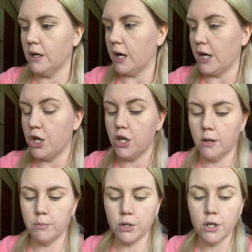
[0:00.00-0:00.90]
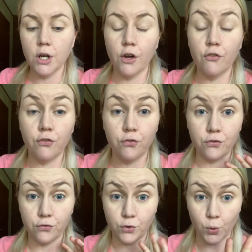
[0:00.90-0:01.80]
All right, number
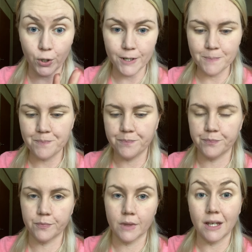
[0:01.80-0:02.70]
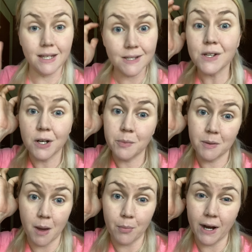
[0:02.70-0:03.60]
four is going to be
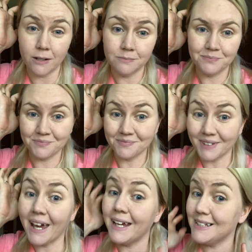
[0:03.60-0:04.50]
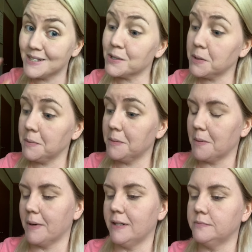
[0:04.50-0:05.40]
my brow. Okay, it's going to be my
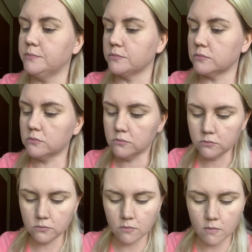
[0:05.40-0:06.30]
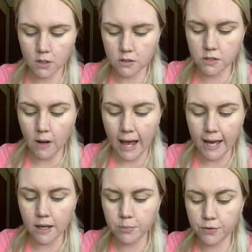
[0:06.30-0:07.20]
brow. So
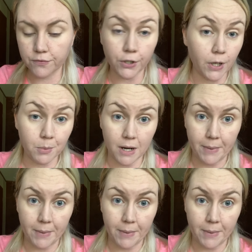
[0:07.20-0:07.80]
I prefer a brow